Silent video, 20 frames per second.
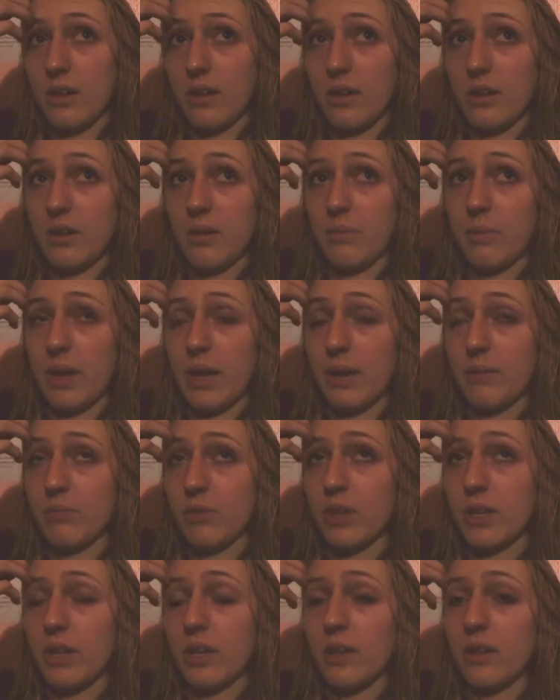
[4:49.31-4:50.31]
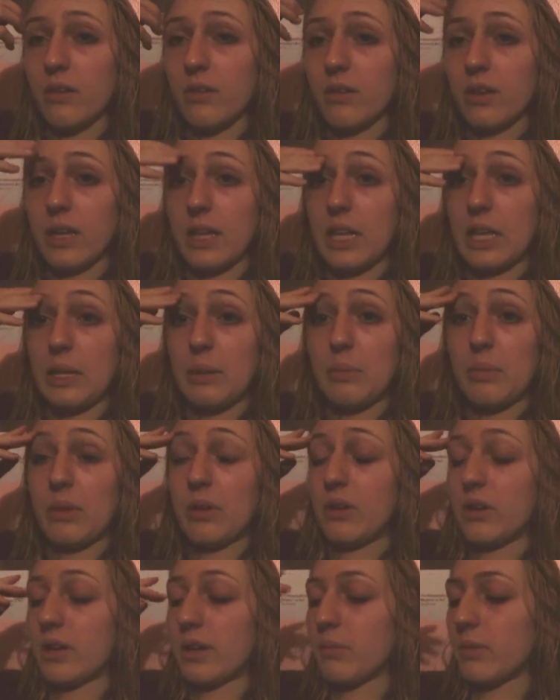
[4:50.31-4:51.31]
I'm reading it on
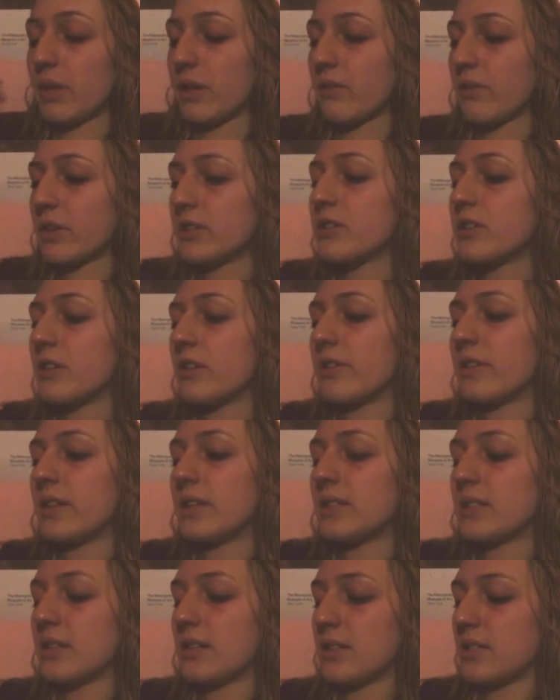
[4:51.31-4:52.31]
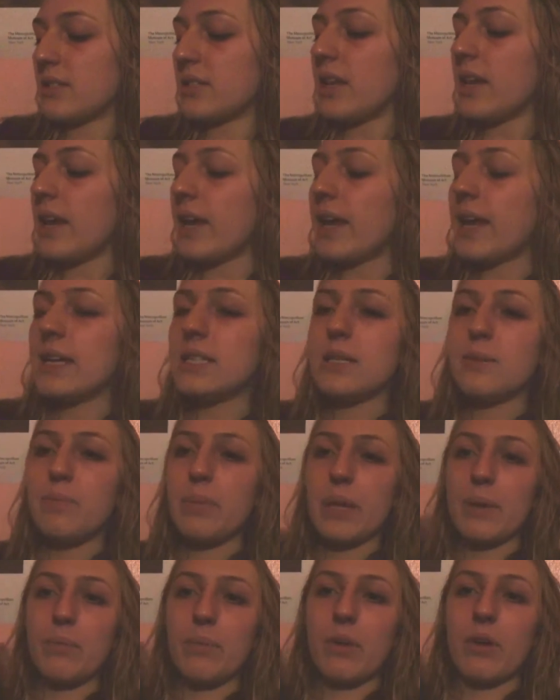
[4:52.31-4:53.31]
ebook. I'm going to return this because it's a
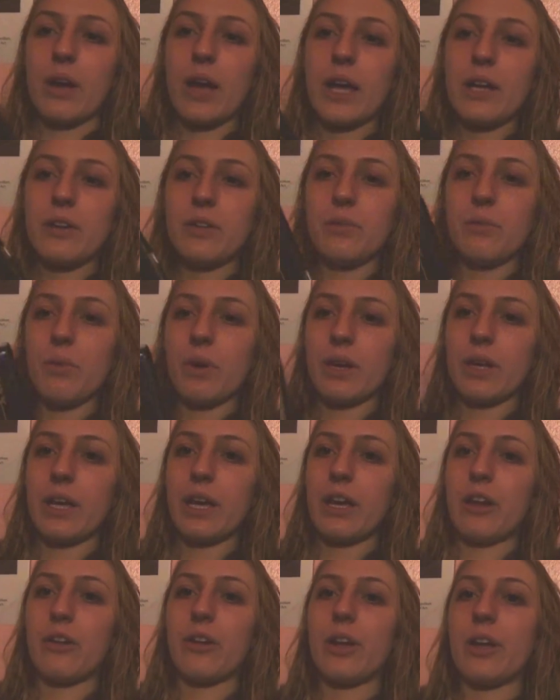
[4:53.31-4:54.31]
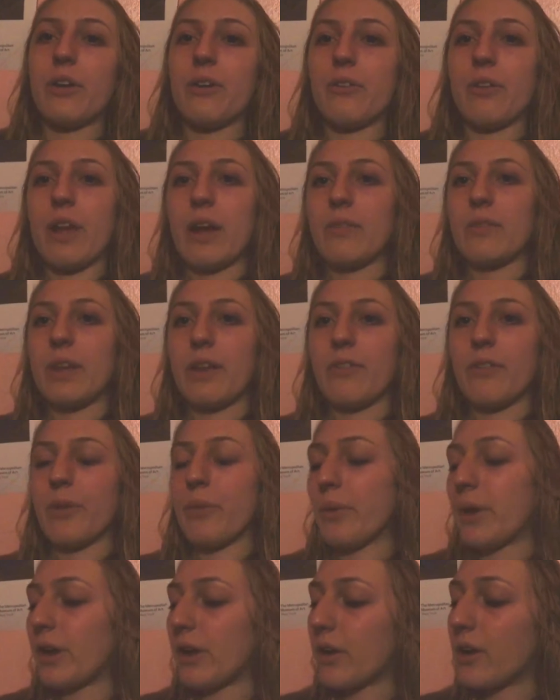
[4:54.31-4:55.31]
big book. I didn't want to carry it around
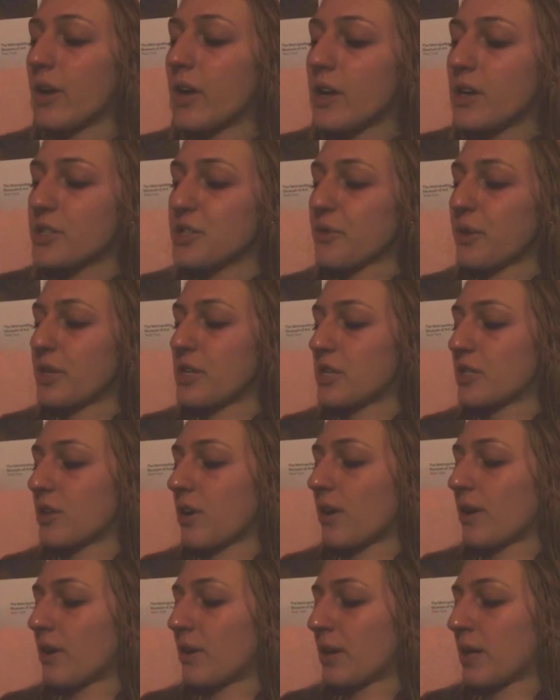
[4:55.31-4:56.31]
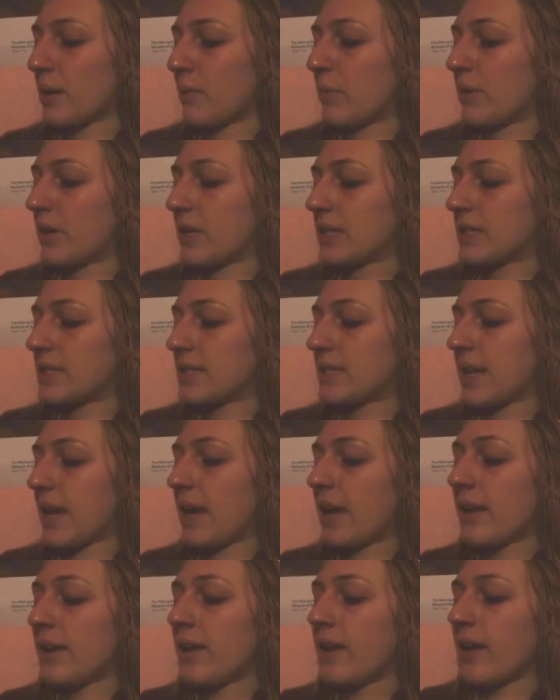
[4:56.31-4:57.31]
everywhere, so I just got it on ebook
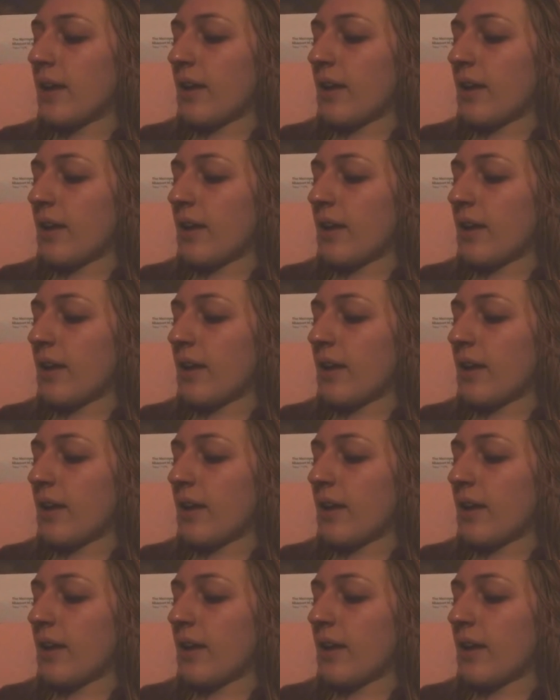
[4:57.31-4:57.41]
instead.